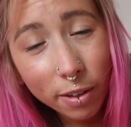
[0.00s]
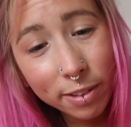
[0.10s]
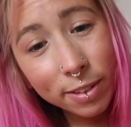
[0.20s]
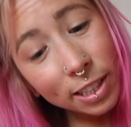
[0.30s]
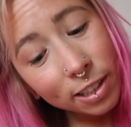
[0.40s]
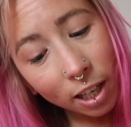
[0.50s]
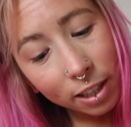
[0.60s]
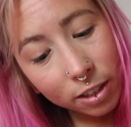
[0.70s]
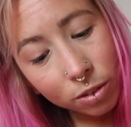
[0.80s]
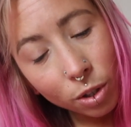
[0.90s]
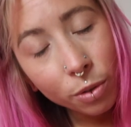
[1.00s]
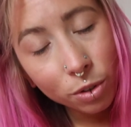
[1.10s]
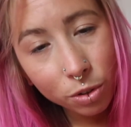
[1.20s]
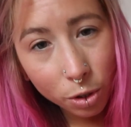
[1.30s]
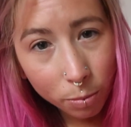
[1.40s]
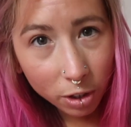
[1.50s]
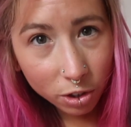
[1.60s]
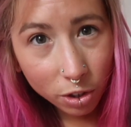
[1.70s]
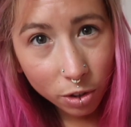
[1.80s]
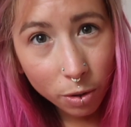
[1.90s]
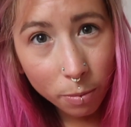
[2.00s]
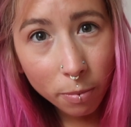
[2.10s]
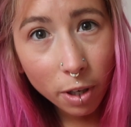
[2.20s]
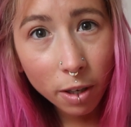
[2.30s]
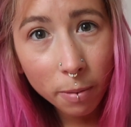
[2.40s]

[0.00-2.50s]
I really like don't do too much to them.